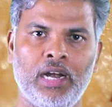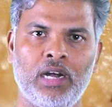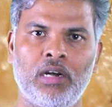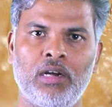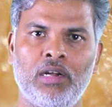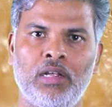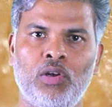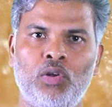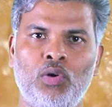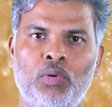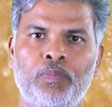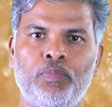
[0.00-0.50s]
and
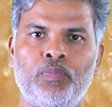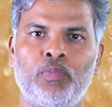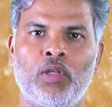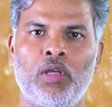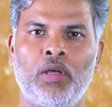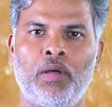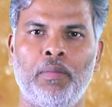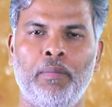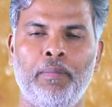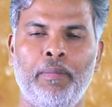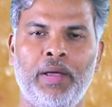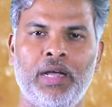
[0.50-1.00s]

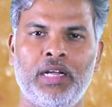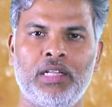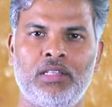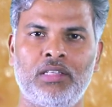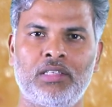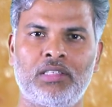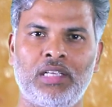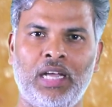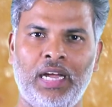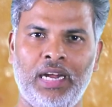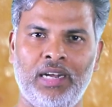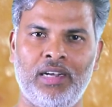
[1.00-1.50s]
make
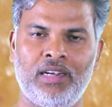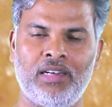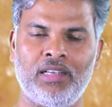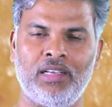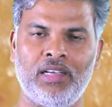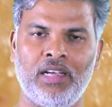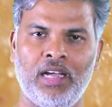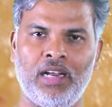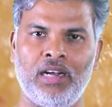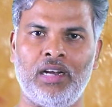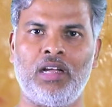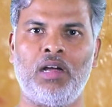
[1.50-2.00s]
the site
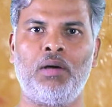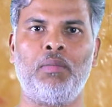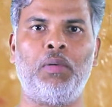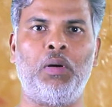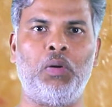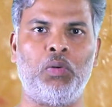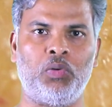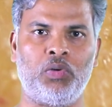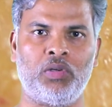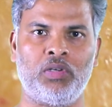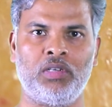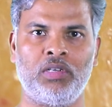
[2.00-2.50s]
and come
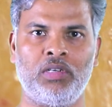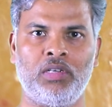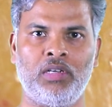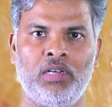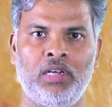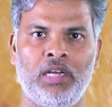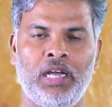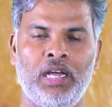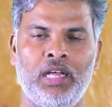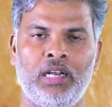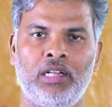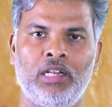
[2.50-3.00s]
out,
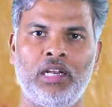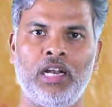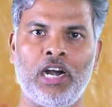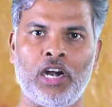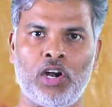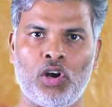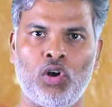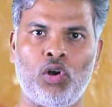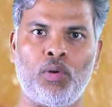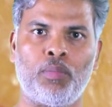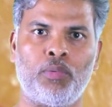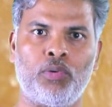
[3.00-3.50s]
and
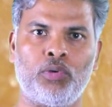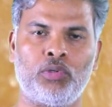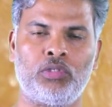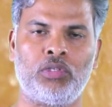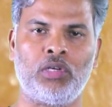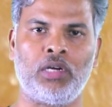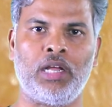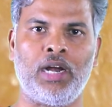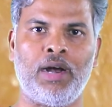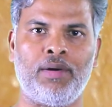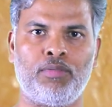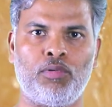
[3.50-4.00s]
later on of course
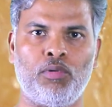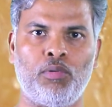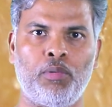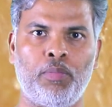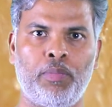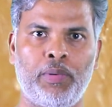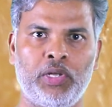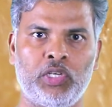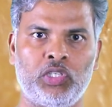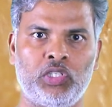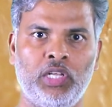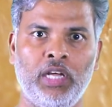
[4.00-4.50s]
the graft will be
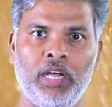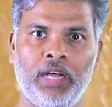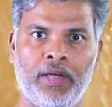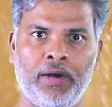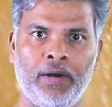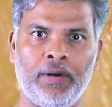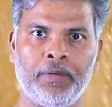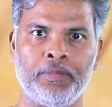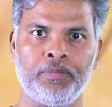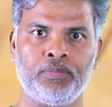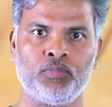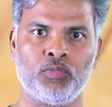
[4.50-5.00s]
placed
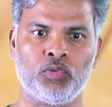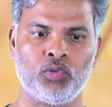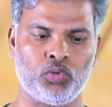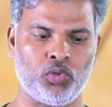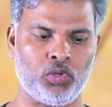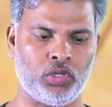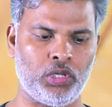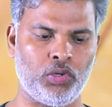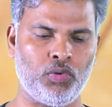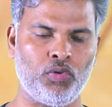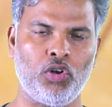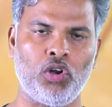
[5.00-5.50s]
there,
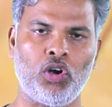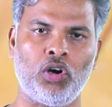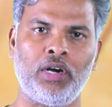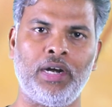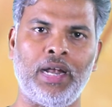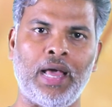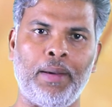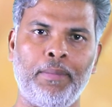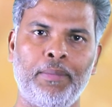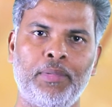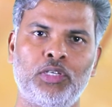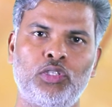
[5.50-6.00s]
so they will not
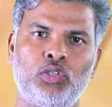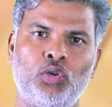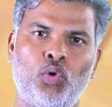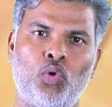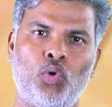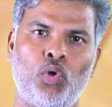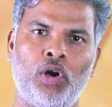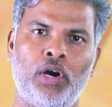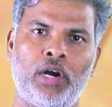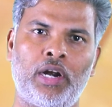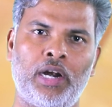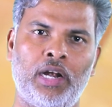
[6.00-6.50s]
damage the
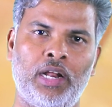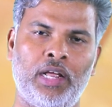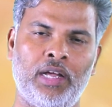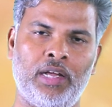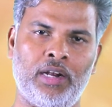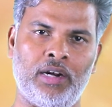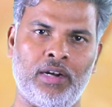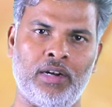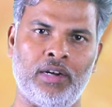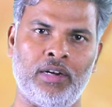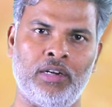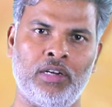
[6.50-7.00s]
collateral
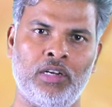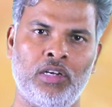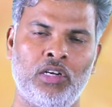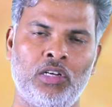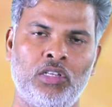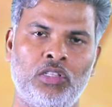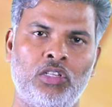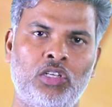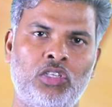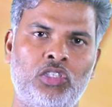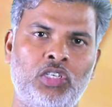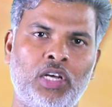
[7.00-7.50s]
hair.
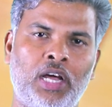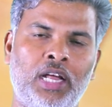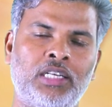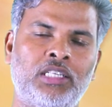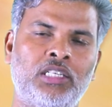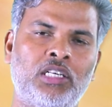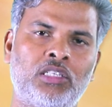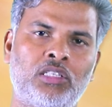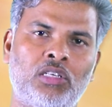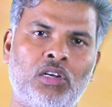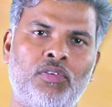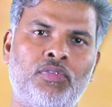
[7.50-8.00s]
The
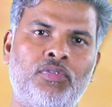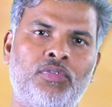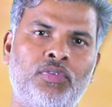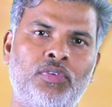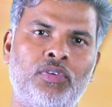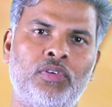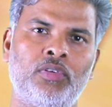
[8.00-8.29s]
chances of